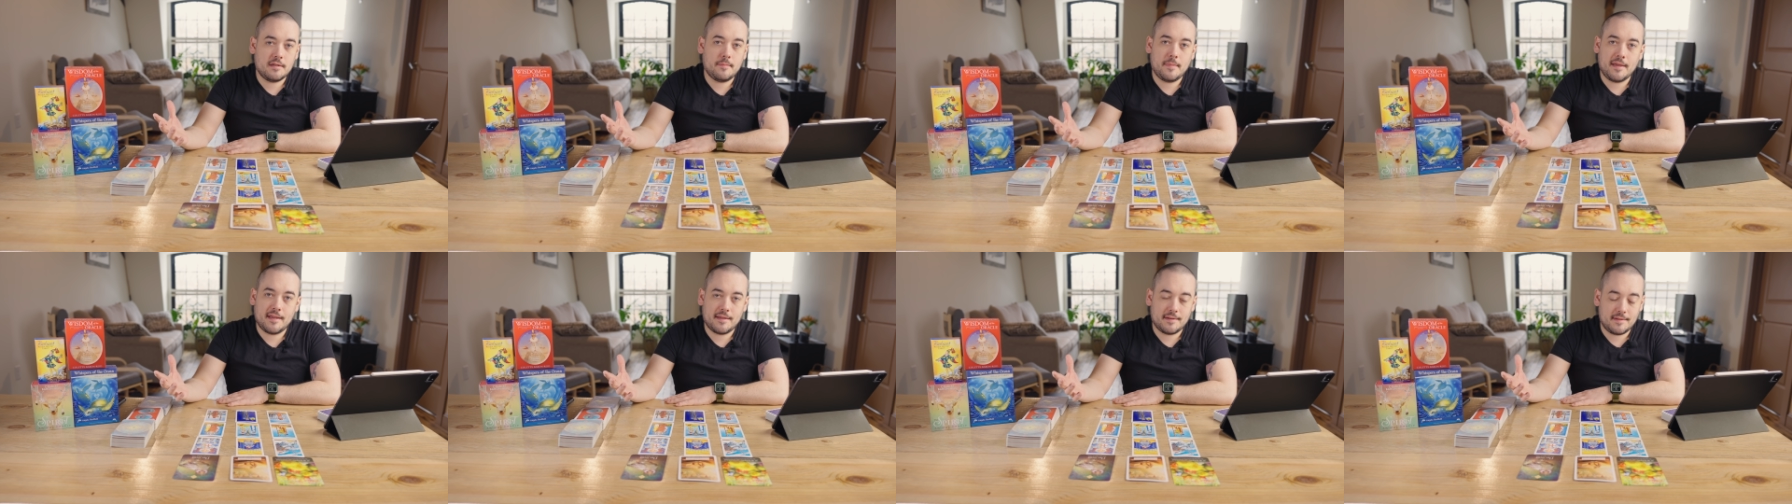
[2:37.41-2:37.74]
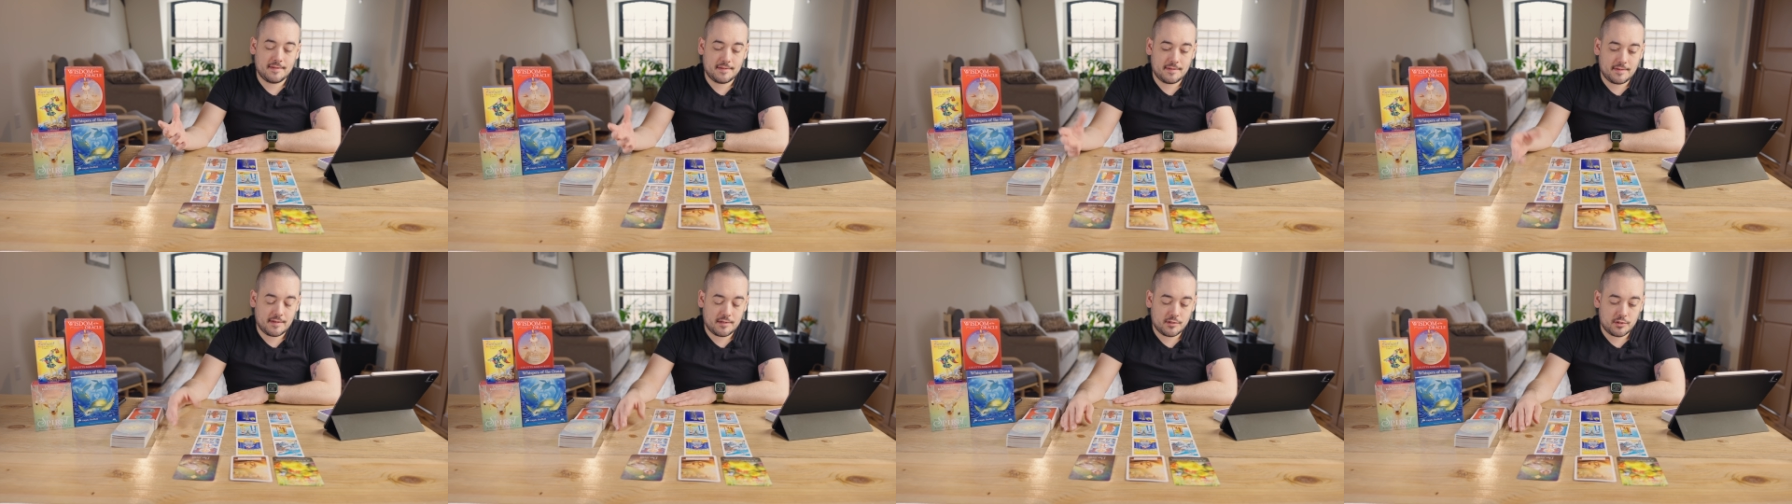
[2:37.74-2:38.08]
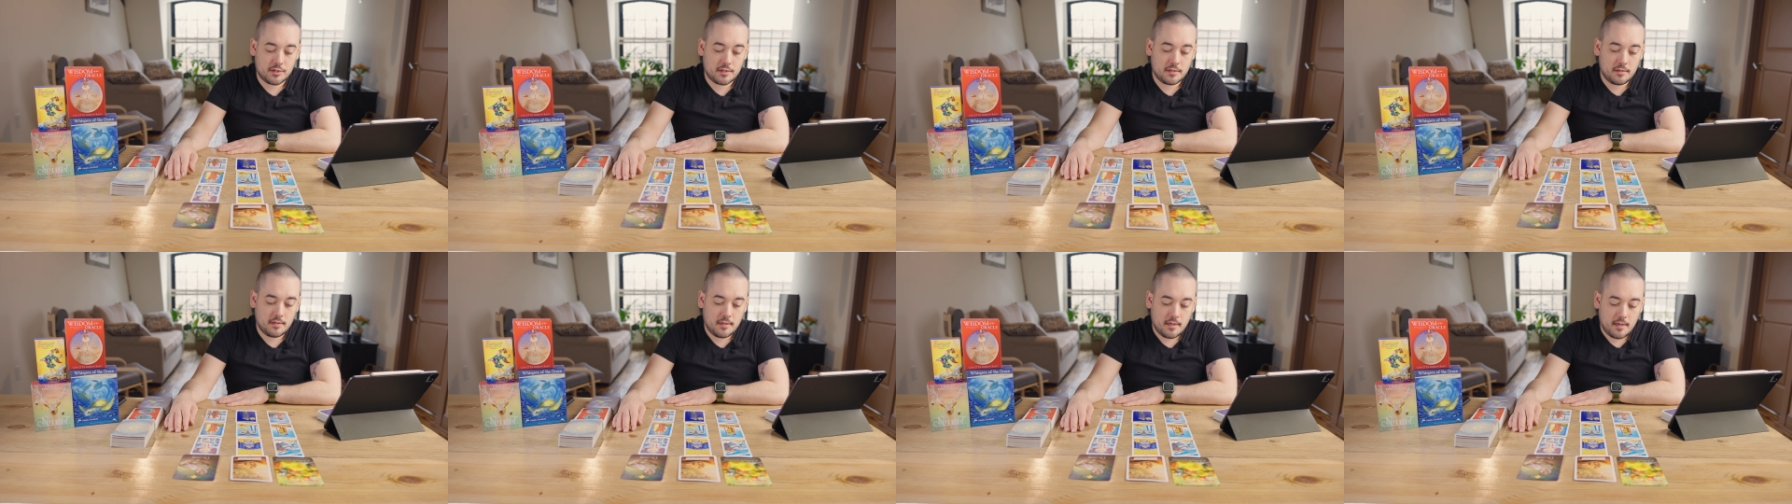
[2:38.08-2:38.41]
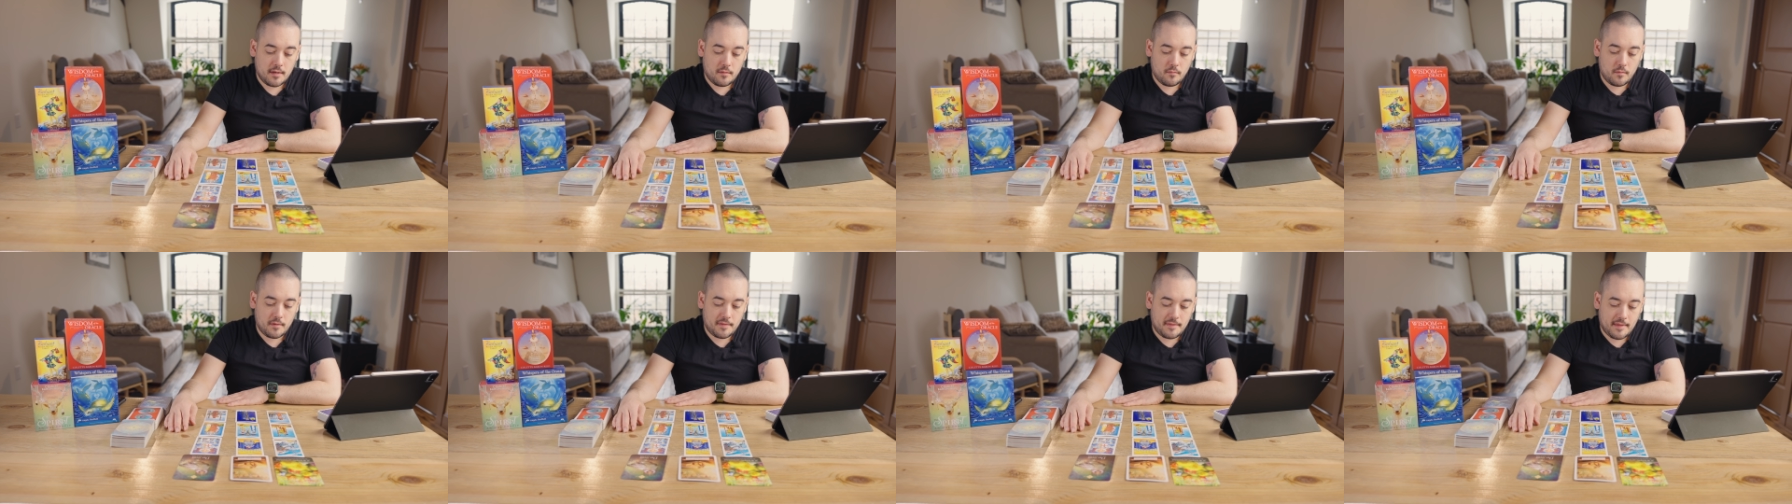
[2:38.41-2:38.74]
to make a decision
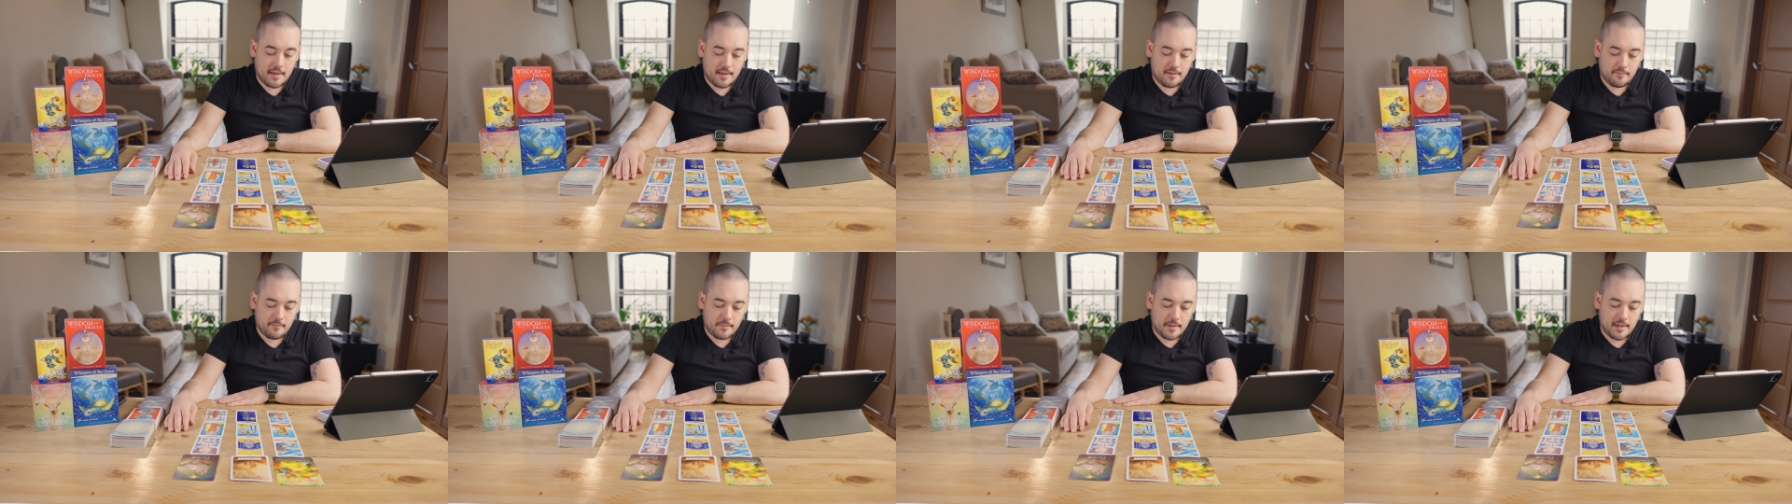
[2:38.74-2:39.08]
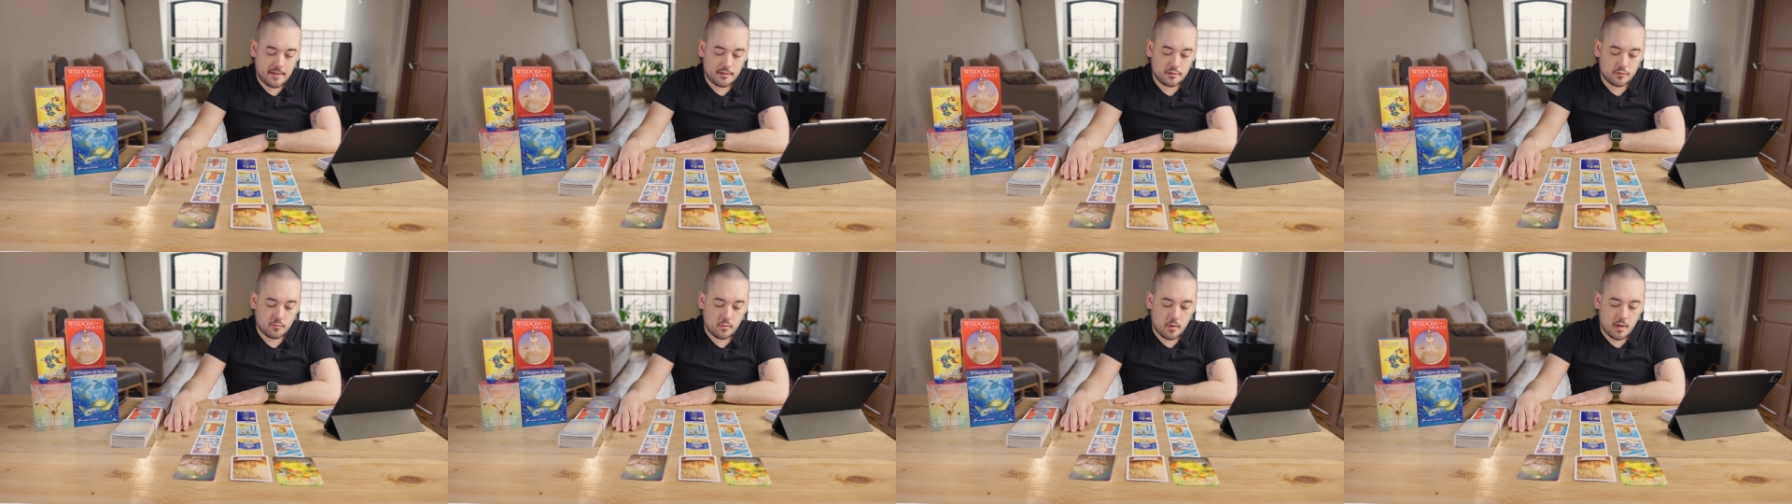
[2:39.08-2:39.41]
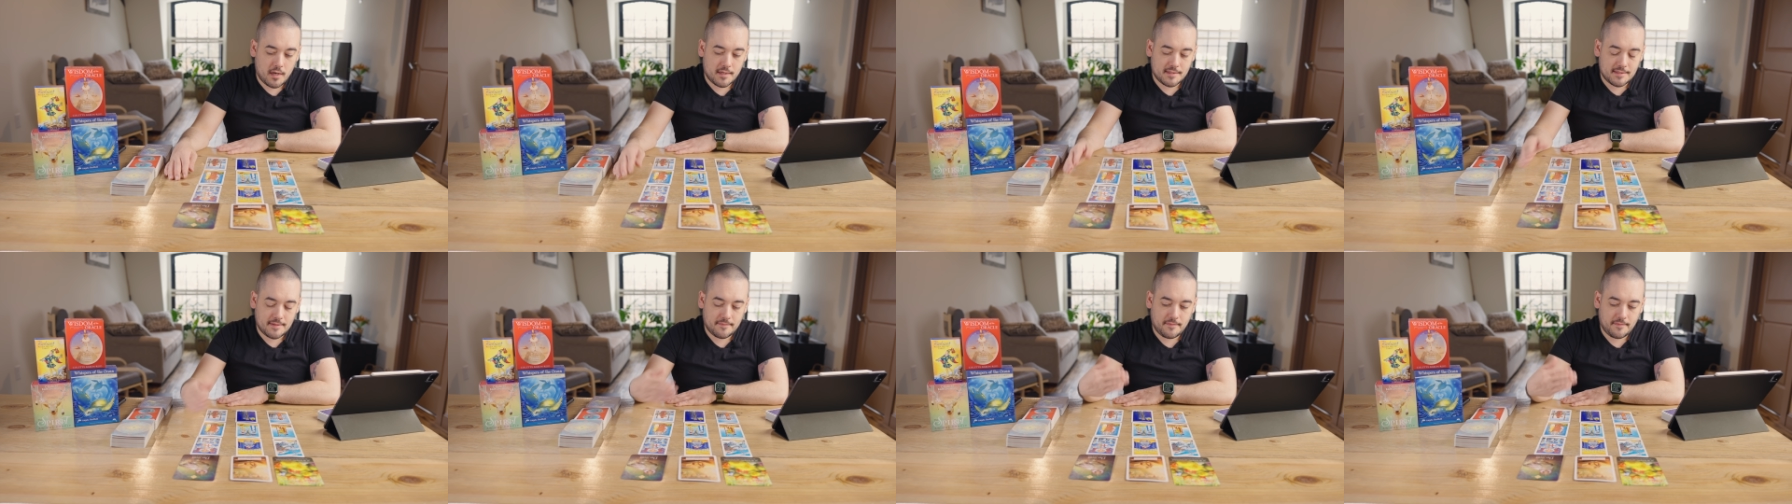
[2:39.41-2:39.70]
with that Page of Wands.